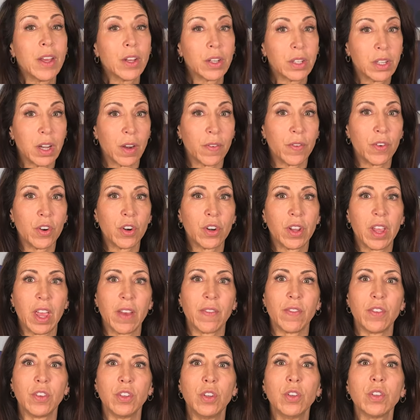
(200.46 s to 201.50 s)
Governor
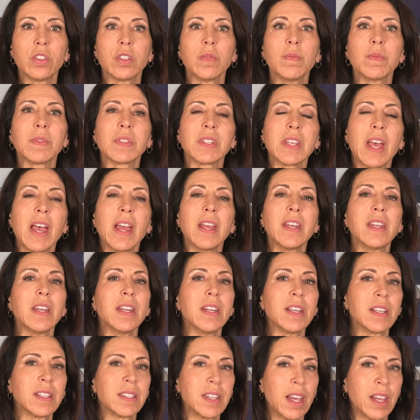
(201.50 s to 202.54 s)
Gavin Newsom signed an
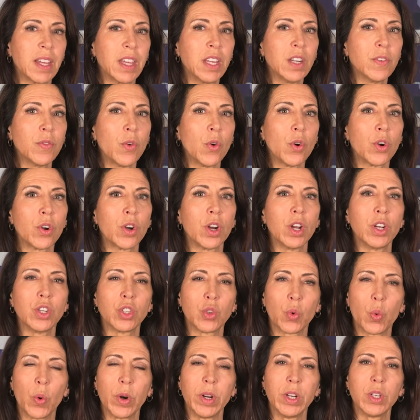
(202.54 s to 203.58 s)
executive order in
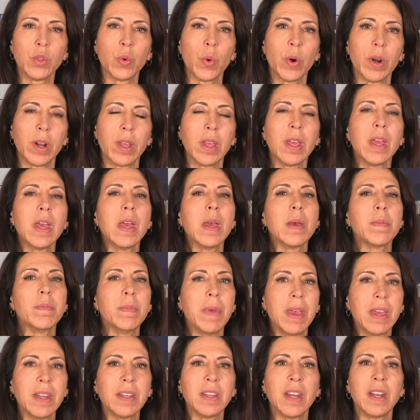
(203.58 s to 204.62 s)
2020
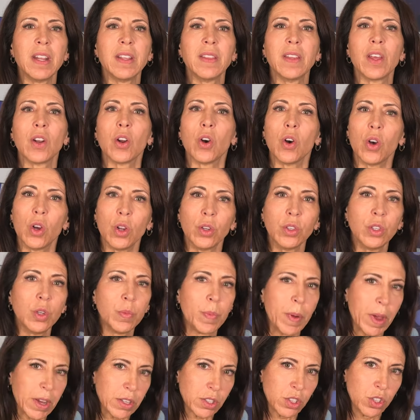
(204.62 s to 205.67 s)
mandating that all new
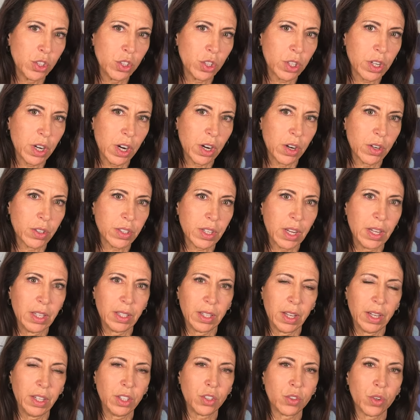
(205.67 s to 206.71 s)
passenger cars and
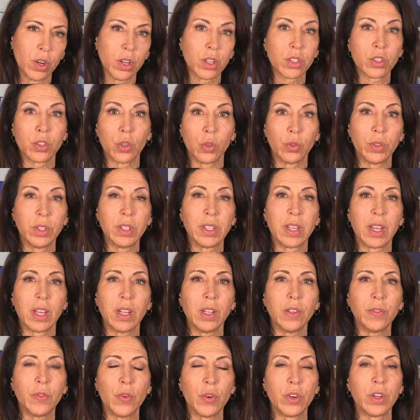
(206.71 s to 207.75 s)
light trucks sold in
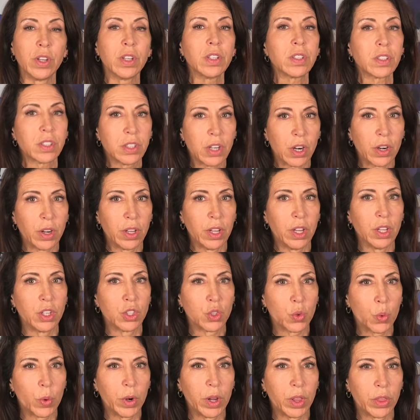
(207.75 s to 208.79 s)
California starting in
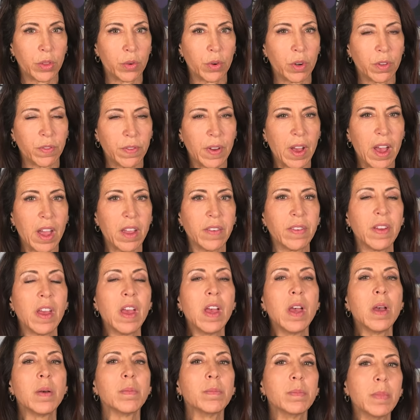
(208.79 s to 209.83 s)
2035
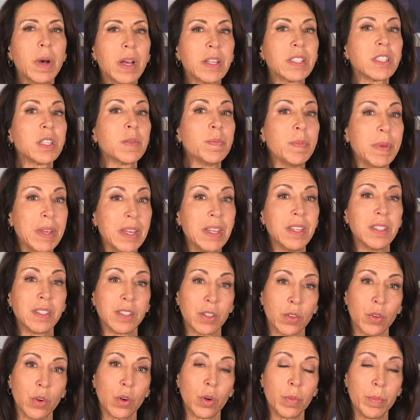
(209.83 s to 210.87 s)
must be
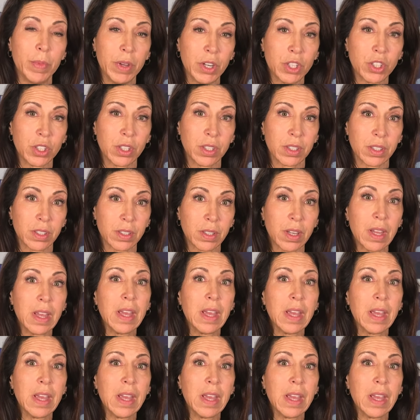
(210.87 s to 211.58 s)
zero emissions.